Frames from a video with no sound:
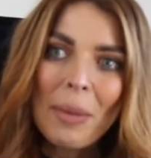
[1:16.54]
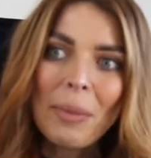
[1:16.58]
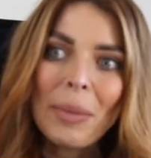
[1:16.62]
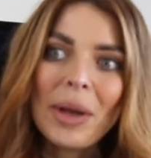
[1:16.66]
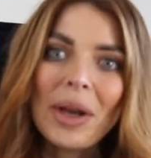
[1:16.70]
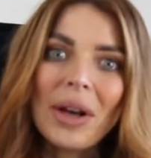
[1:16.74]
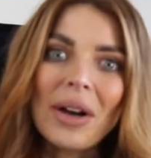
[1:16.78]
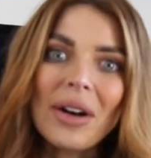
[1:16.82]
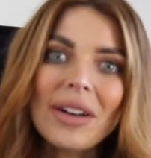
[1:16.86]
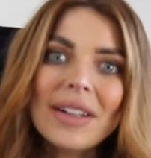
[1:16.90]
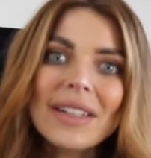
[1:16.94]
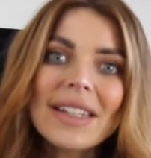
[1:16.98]

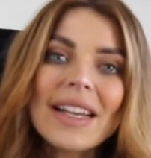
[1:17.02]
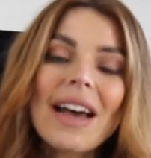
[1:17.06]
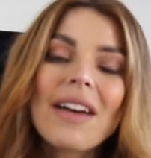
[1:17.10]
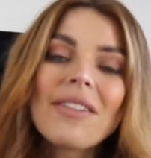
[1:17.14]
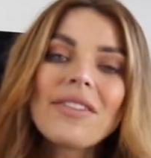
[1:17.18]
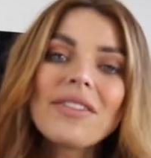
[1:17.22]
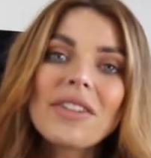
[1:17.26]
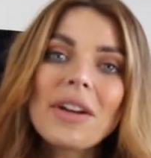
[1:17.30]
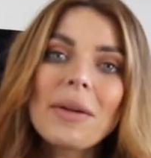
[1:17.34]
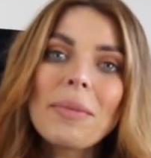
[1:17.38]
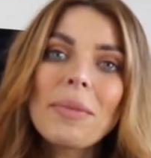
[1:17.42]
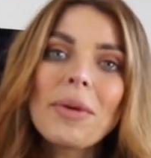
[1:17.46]
Because
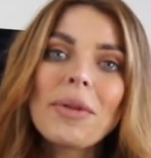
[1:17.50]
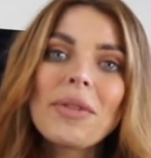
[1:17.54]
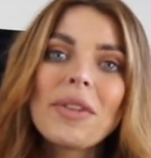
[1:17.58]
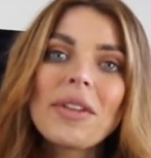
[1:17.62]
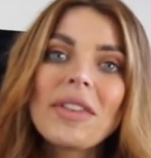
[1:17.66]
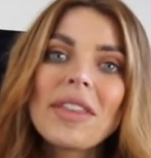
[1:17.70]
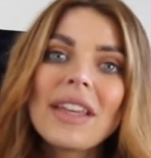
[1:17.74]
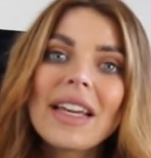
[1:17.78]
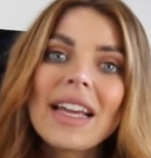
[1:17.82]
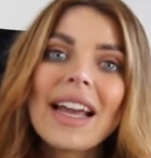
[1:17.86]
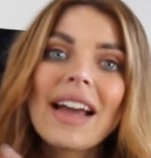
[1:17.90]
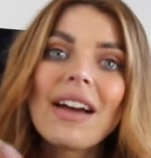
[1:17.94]
after I put the
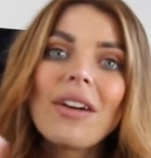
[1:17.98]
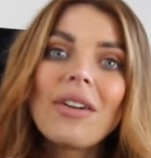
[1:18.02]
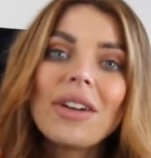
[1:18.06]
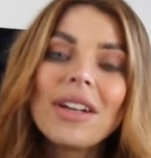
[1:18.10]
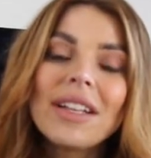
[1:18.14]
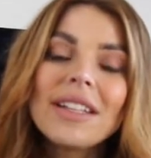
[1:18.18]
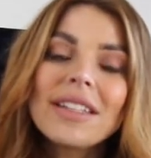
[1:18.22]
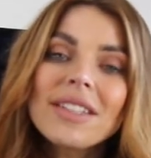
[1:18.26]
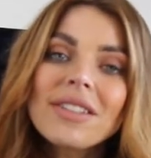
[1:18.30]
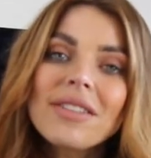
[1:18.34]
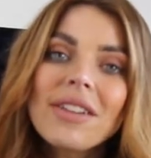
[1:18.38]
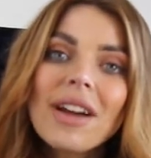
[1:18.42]
thing out on
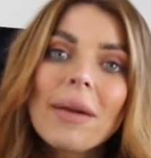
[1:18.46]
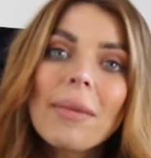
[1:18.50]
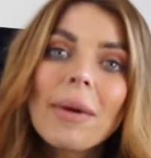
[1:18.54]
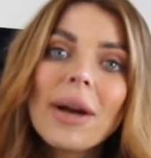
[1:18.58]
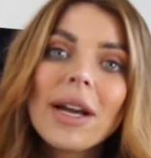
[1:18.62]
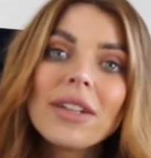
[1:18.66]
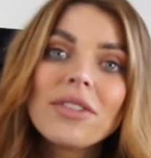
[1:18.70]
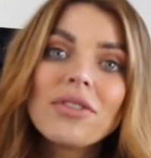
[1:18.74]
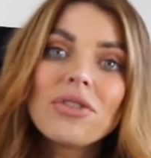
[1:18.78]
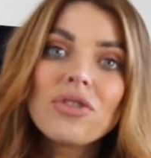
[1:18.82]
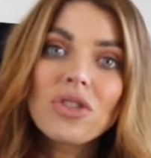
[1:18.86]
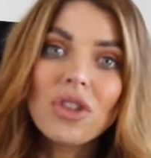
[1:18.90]
Instagram, I
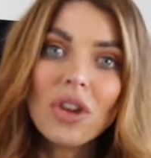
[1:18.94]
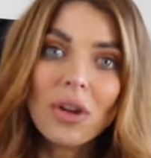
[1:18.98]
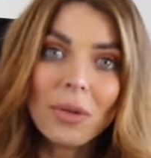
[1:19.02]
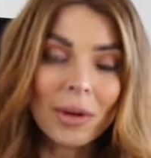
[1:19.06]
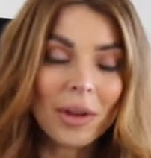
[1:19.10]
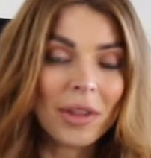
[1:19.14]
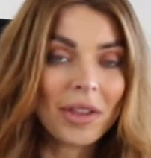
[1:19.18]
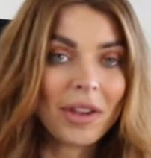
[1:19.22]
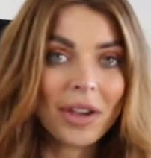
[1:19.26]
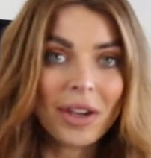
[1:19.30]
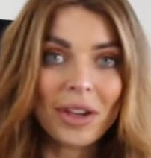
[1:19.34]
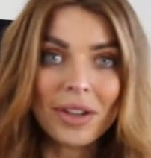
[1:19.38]
had so
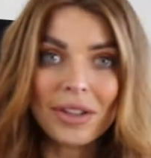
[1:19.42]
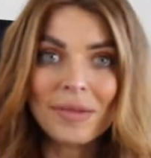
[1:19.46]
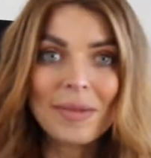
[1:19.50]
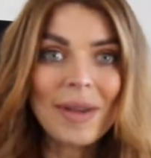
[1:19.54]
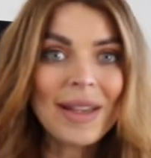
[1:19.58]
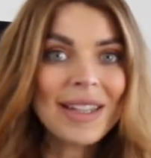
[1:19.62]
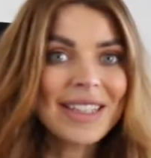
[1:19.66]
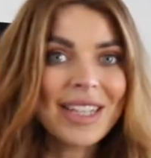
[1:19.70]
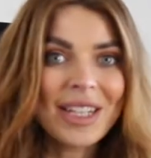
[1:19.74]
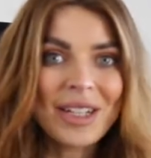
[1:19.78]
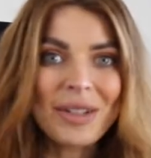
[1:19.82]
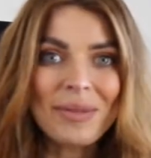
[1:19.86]
many of the girls
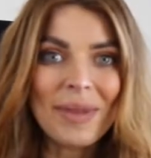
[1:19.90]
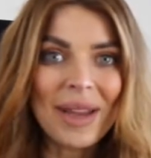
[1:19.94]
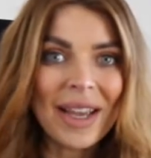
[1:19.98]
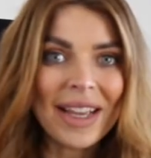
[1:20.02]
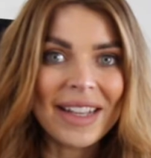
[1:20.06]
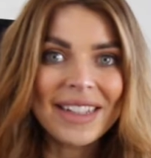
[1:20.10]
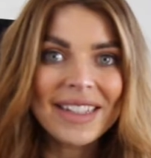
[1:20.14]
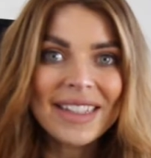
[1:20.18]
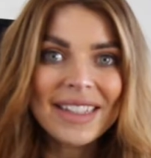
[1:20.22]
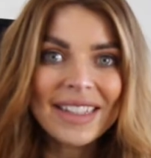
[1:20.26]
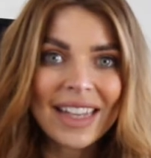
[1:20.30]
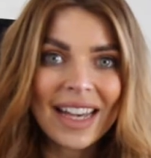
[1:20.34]
message me
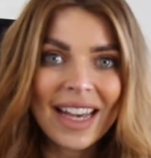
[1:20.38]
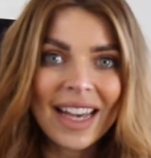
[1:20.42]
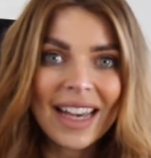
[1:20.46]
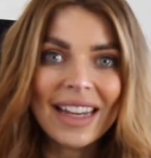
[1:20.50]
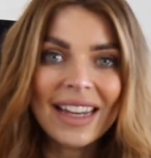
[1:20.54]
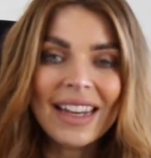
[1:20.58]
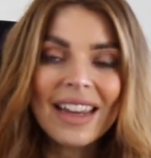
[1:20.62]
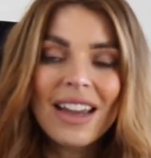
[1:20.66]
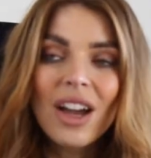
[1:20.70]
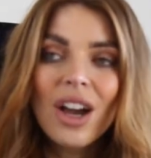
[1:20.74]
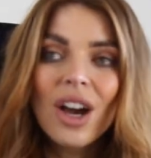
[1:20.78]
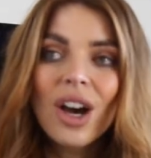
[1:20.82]
and
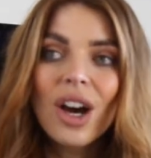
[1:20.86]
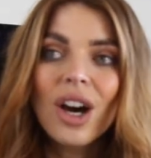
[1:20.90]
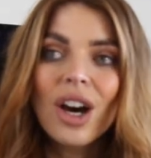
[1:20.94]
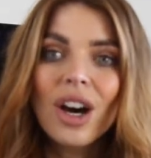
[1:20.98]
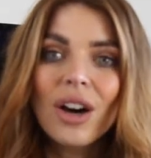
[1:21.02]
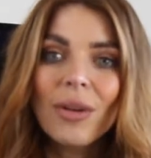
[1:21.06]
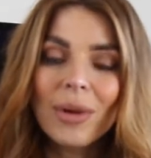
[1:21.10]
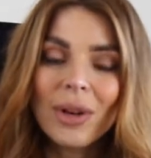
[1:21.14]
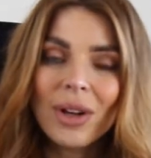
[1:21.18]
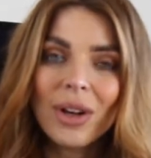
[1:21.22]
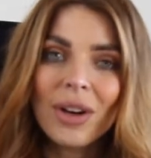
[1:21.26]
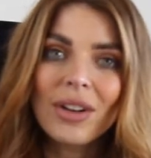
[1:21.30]
say,
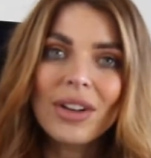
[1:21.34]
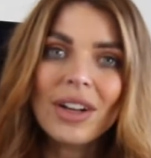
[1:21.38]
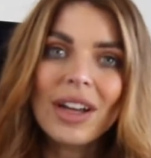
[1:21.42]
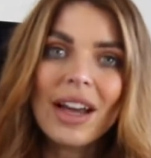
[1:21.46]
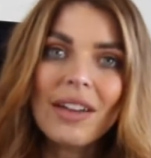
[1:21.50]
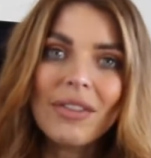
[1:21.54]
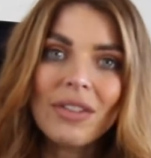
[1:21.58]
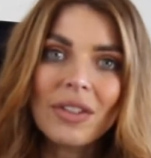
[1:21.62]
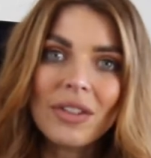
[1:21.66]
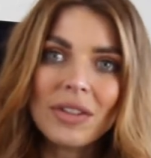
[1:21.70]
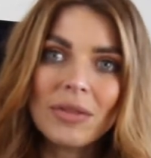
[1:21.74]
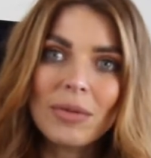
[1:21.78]
oh my God,
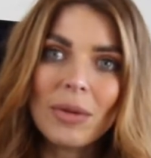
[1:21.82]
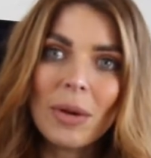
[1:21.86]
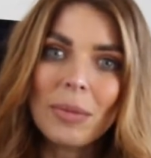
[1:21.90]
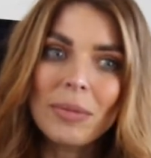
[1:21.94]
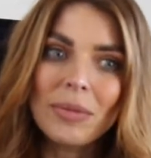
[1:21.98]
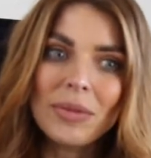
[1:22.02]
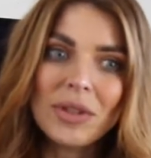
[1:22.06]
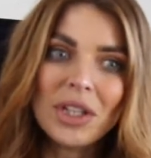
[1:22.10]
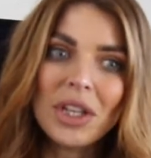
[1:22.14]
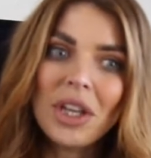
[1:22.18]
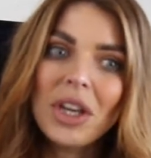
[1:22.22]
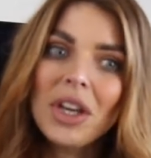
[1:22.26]
I've got this
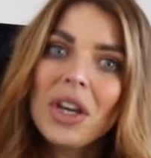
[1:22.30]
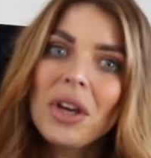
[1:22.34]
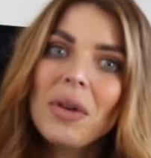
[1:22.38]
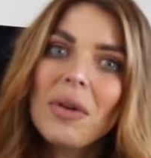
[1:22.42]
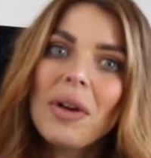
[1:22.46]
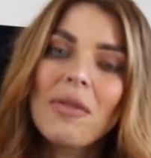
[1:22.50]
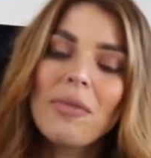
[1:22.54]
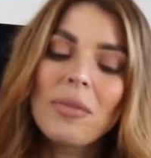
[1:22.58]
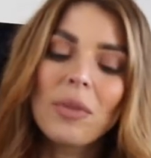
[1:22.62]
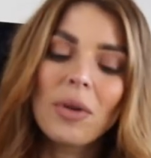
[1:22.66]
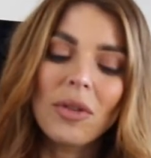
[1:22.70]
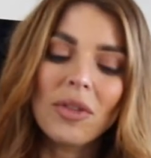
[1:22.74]
problem too.
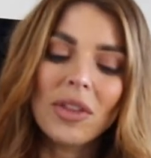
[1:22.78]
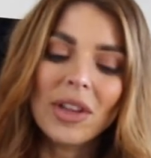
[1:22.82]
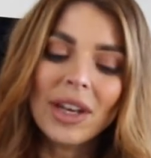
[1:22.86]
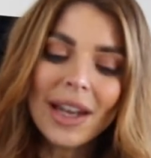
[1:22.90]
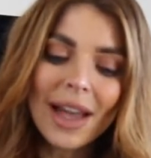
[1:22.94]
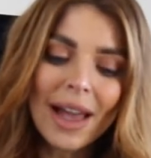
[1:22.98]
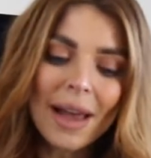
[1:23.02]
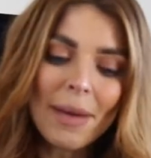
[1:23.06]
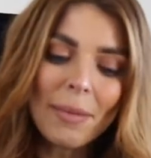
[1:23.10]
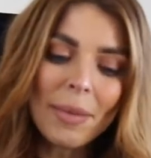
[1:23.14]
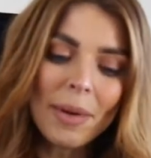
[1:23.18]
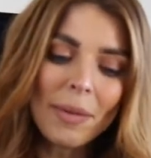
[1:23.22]
I've bought the
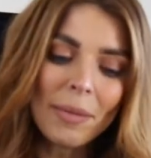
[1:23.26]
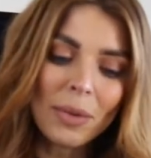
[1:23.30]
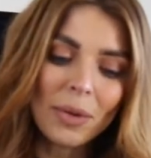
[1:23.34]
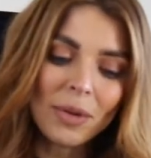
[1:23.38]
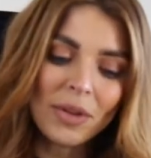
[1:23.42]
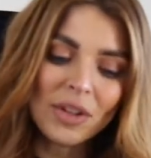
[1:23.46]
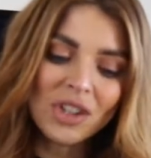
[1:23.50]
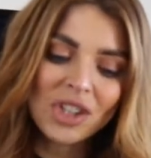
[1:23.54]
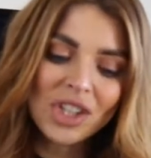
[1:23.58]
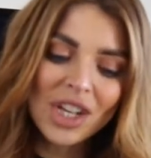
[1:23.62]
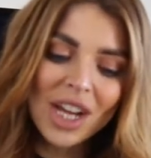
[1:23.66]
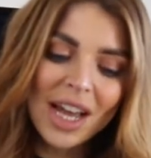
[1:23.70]
lamp, I've
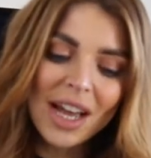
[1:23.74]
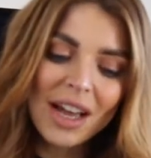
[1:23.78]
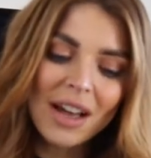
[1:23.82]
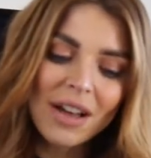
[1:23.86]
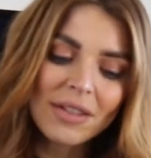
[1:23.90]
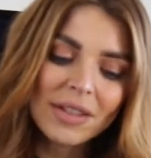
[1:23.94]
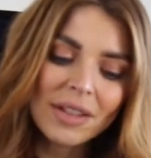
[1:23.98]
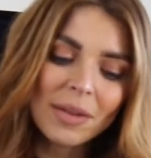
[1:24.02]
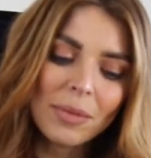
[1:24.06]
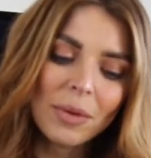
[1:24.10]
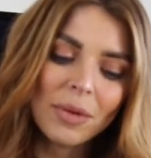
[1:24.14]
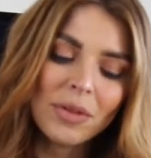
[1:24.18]
bought the
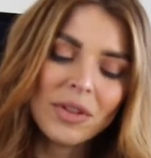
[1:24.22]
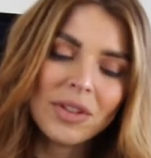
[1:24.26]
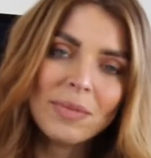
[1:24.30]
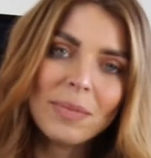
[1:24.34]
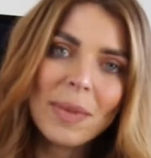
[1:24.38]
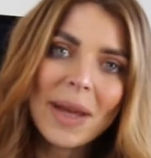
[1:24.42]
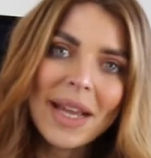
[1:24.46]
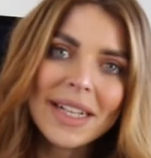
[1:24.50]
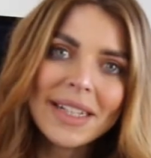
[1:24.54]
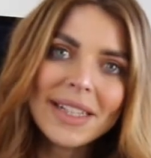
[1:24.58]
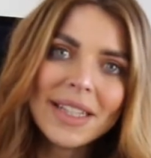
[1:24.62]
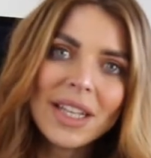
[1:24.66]
gels, I've bought the
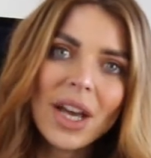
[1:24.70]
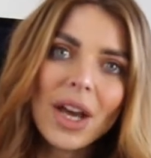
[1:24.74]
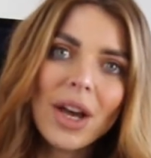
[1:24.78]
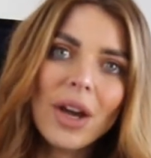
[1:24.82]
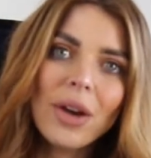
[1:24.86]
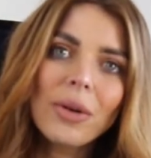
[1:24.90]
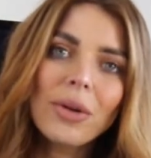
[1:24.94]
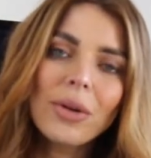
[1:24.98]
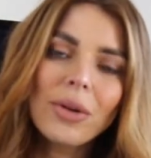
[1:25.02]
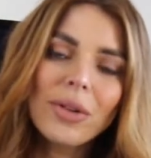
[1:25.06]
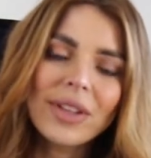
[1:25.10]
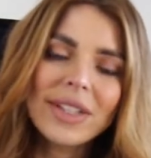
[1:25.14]
base
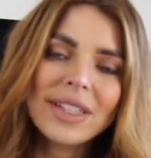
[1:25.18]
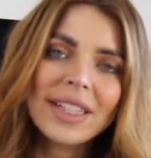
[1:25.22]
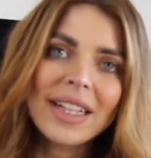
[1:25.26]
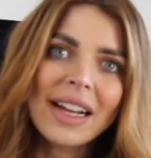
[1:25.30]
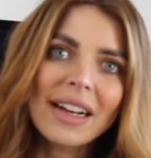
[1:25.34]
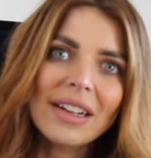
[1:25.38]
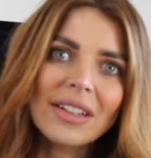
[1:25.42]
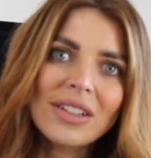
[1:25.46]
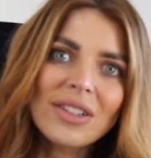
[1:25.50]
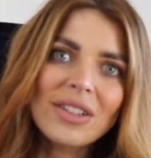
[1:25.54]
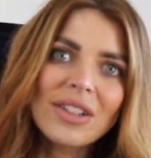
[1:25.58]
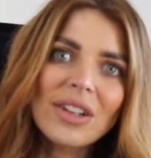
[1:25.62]
coat, all this
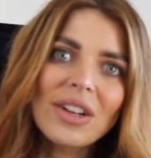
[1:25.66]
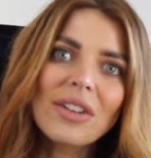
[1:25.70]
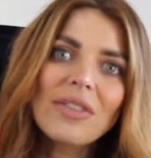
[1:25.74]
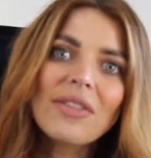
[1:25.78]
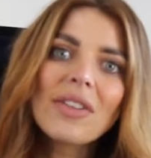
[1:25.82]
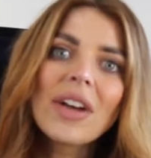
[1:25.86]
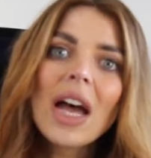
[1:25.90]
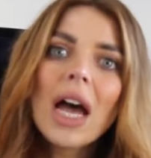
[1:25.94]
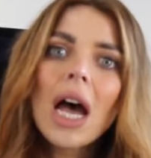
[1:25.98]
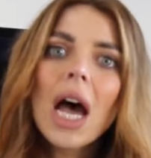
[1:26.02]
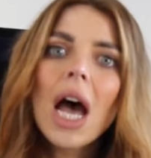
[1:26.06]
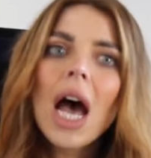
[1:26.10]
kind of stuff,